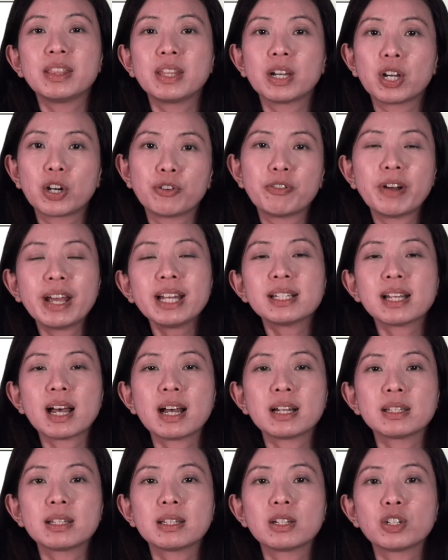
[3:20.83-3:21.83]
The correct
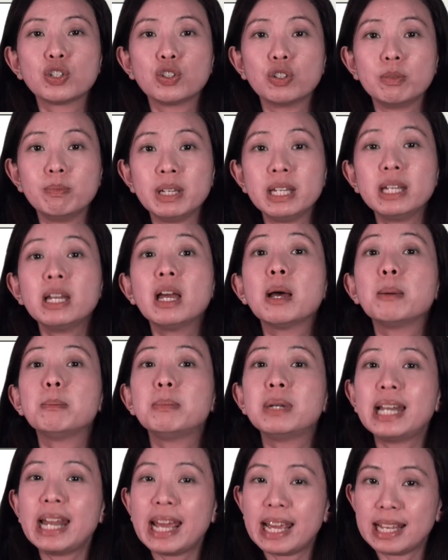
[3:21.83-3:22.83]
answer should be
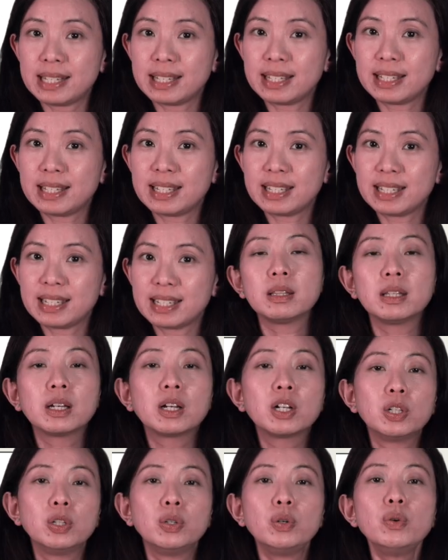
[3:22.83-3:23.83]
placed. The
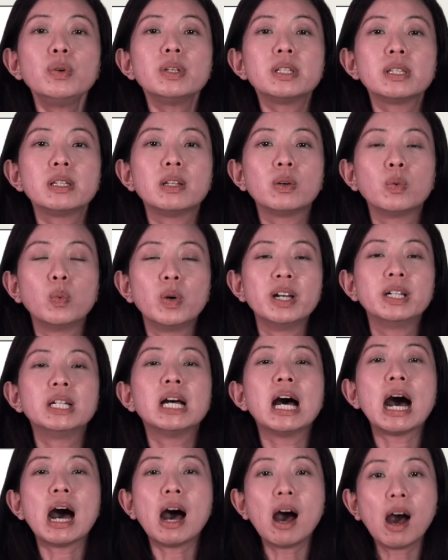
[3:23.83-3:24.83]
clue is in the word
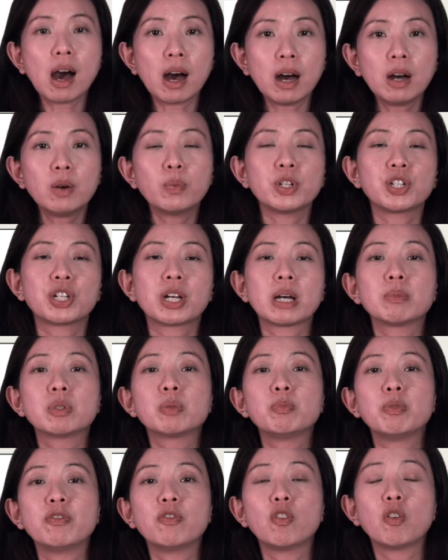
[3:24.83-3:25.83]
are, which comes
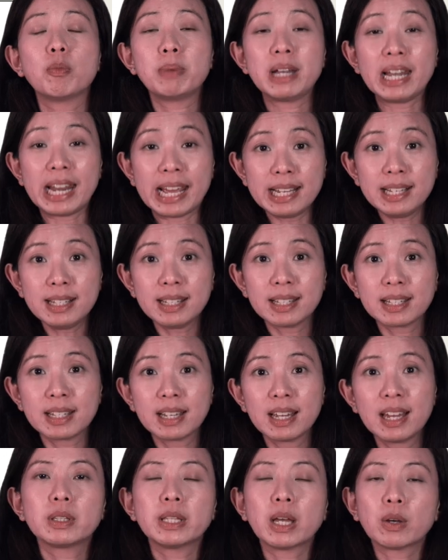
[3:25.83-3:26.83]
before place.
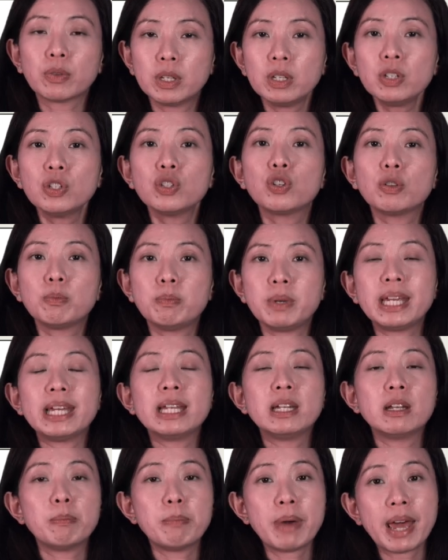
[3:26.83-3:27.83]
Now this should be
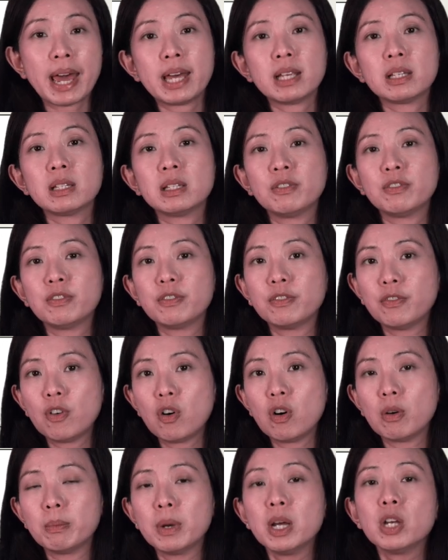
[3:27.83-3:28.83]
in a passive
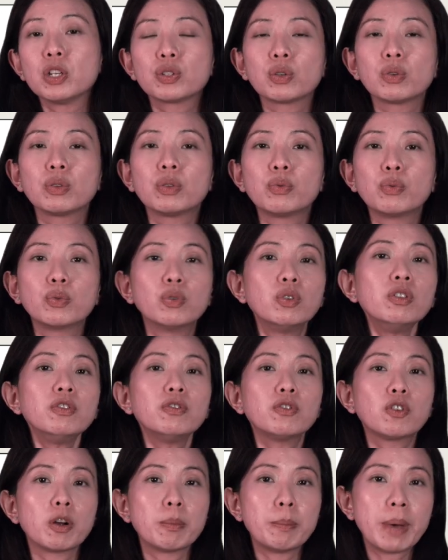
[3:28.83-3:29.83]
form. So the rule
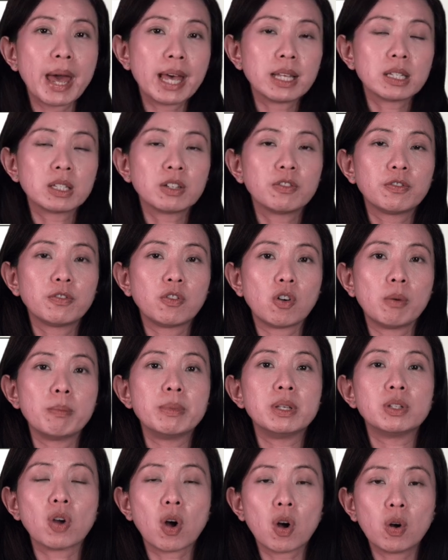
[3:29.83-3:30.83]
for a passive form
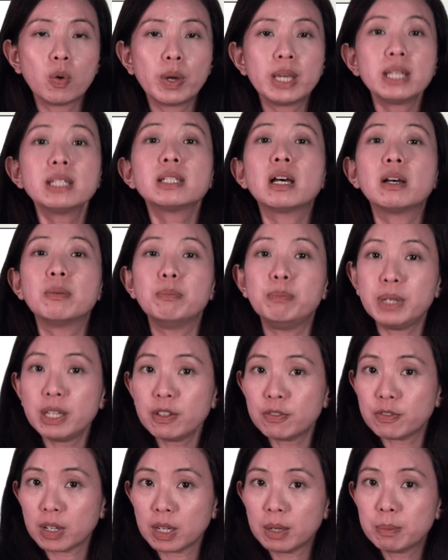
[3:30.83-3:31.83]
is always a be
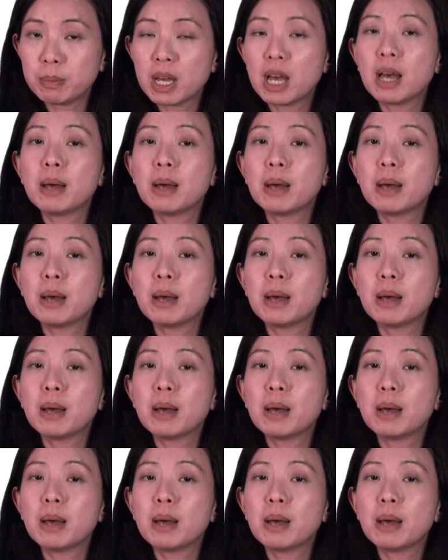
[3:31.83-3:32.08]
verb